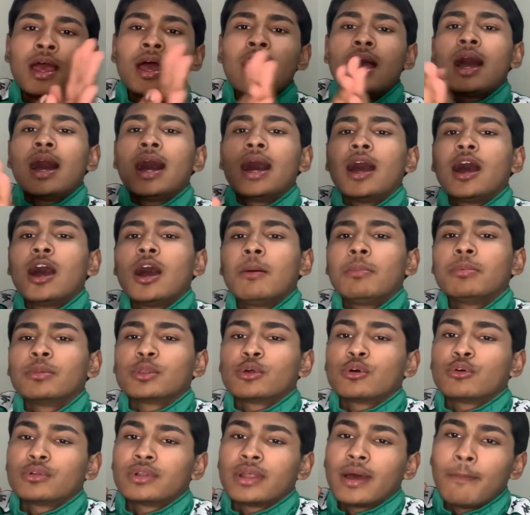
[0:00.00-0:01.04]
I
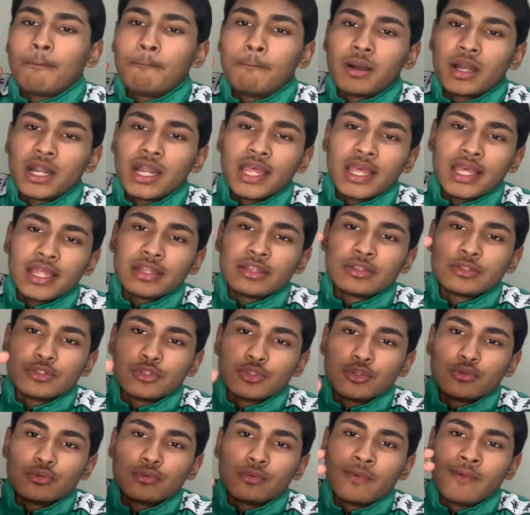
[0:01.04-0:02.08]
upload a brand
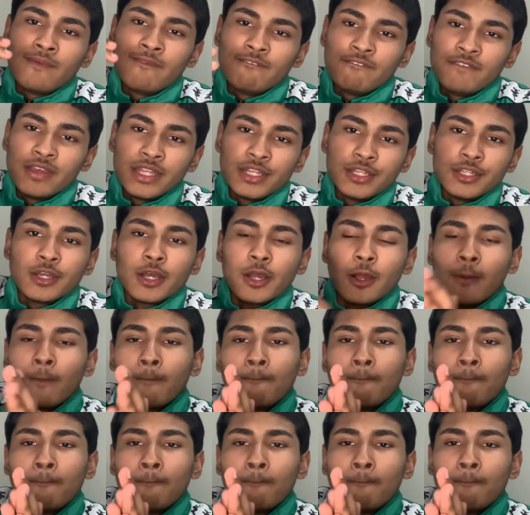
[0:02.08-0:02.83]
new video.